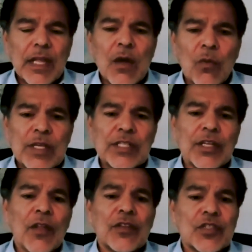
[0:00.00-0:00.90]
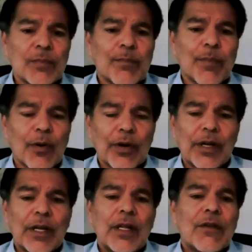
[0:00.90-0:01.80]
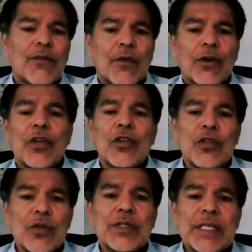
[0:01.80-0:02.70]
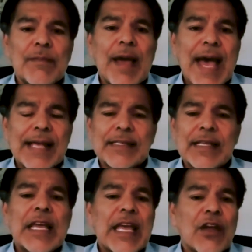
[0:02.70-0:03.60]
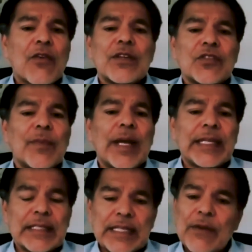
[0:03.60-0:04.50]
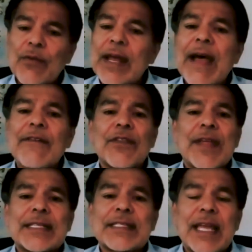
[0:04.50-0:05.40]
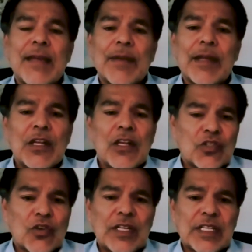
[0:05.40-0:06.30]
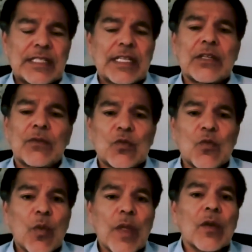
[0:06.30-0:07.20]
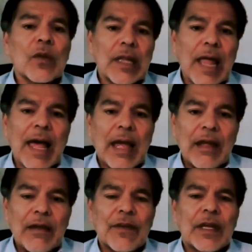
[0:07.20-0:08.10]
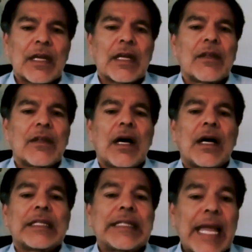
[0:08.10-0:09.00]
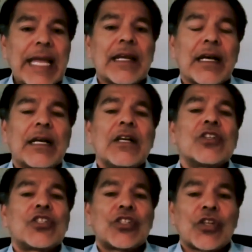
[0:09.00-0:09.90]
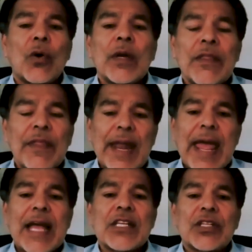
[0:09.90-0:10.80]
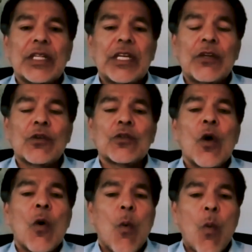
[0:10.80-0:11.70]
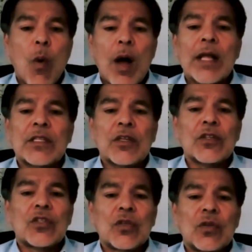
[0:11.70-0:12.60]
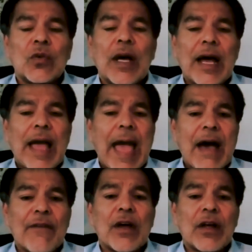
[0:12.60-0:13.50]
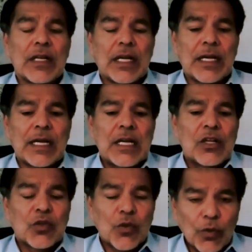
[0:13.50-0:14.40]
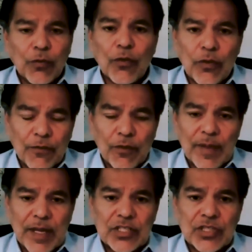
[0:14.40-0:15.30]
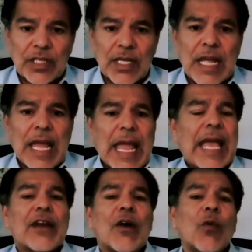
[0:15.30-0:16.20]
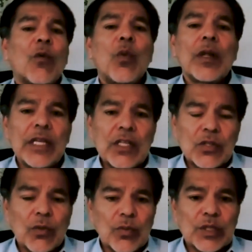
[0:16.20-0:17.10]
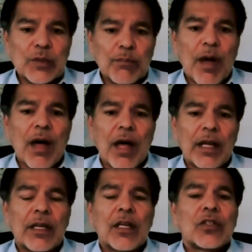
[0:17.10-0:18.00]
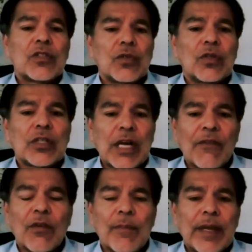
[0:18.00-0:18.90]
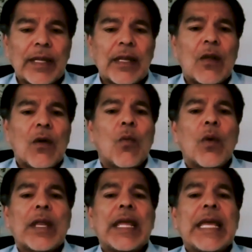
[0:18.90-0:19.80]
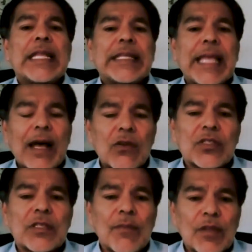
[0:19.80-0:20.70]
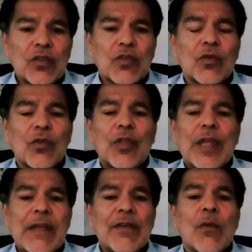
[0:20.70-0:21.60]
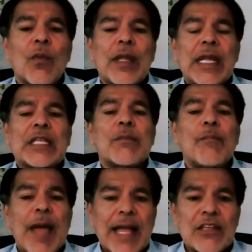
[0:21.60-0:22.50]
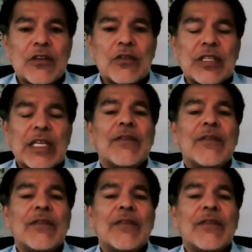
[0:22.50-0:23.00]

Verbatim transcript: And we saw the support for using masks increase tremendously right after that statement. So, in a sense, it was real live uh, data showing that Angelinos want to have uh, truthful information and are willing to respond to government when it tells them the truth, even when it's bad news,